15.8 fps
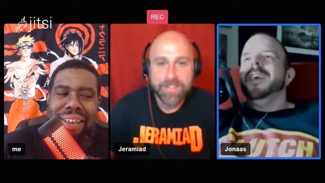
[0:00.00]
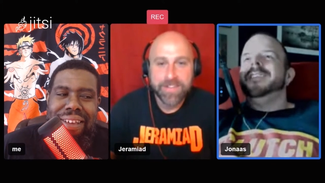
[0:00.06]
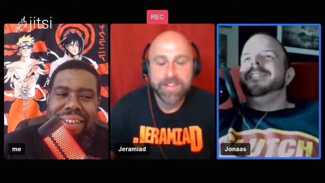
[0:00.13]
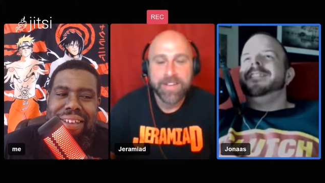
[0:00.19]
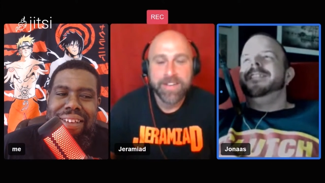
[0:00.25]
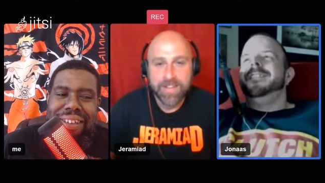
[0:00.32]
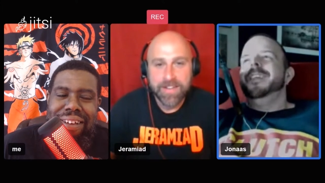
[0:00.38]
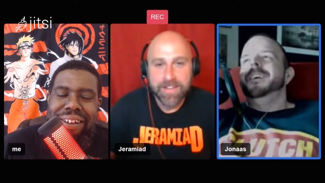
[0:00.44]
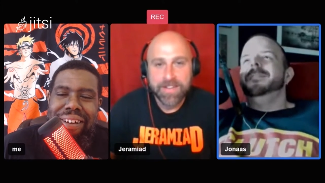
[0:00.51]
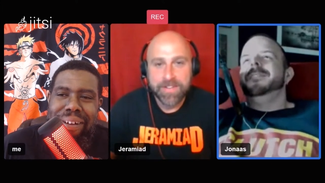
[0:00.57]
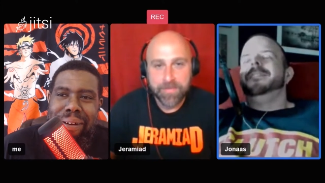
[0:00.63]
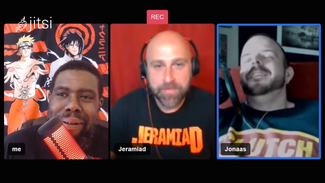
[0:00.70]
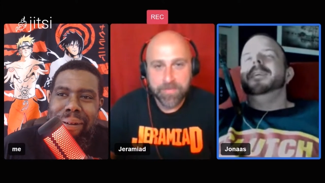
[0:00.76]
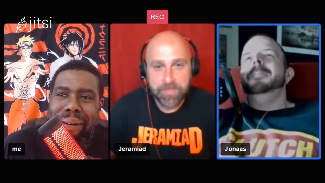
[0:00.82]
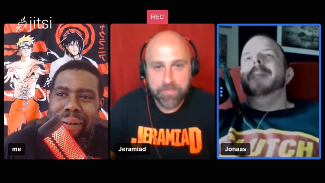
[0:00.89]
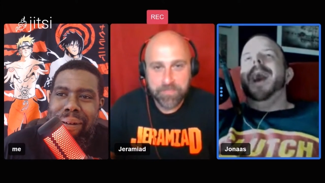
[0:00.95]
Speaker 1: cine
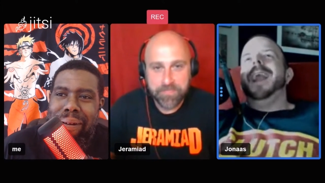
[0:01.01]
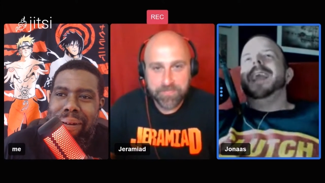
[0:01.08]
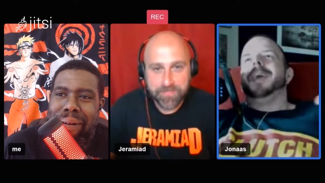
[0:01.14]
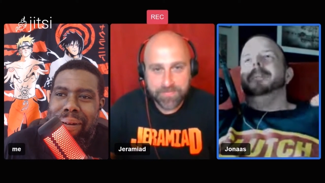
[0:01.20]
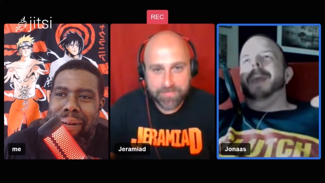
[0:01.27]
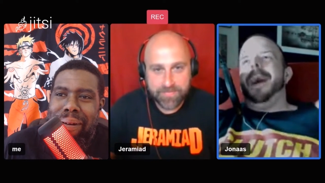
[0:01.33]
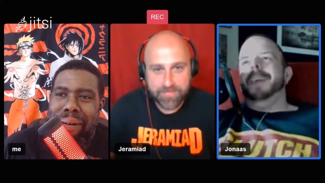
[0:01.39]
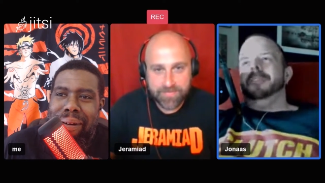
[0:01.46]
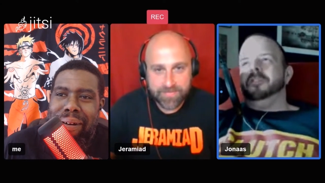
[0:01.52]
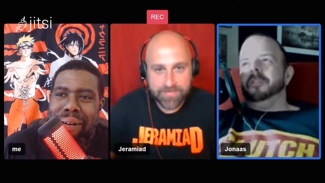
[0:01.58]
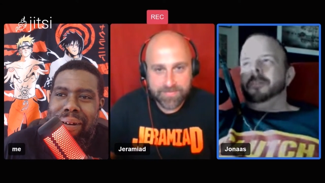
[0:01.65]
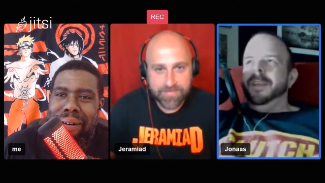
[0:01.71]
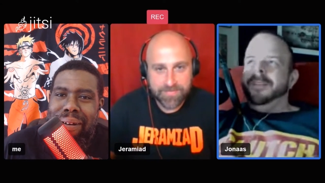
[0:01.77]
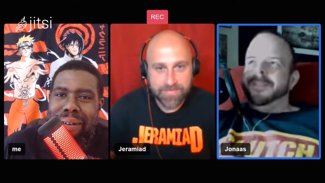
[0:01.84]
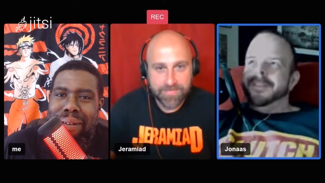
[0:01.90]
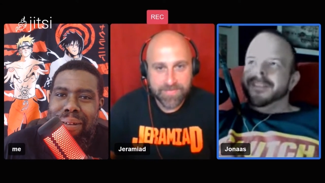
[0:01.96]
cinematic
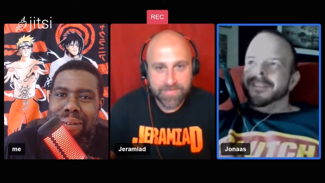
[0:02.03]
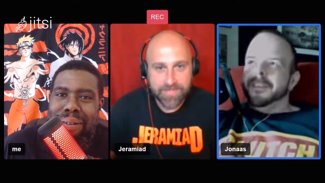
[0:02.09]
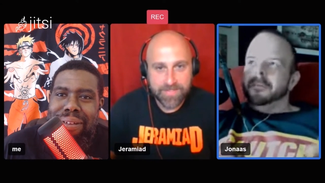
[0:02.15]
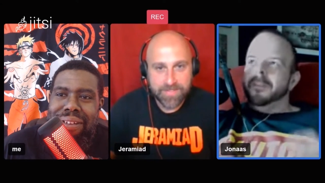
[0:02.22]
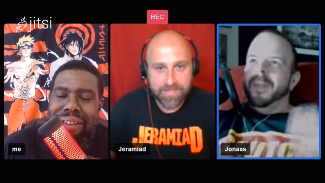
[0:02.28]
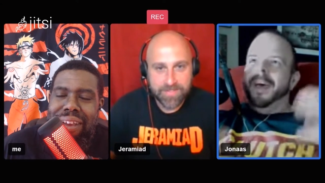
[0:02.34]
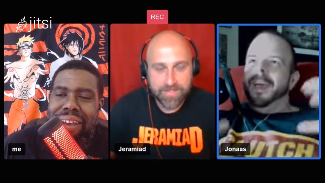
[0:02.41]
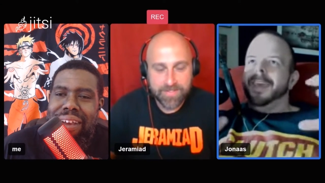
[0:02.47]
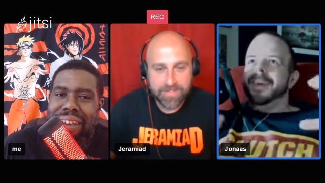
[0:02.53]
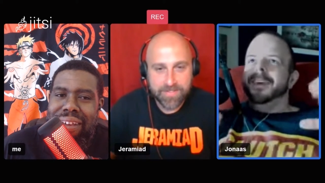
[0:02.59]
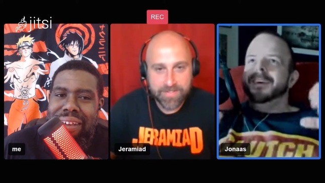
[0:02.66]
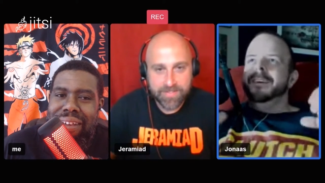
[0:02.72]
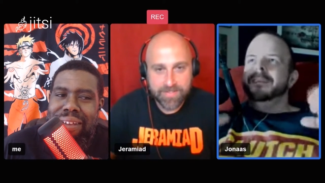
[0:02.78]
masterpieces of like yeah.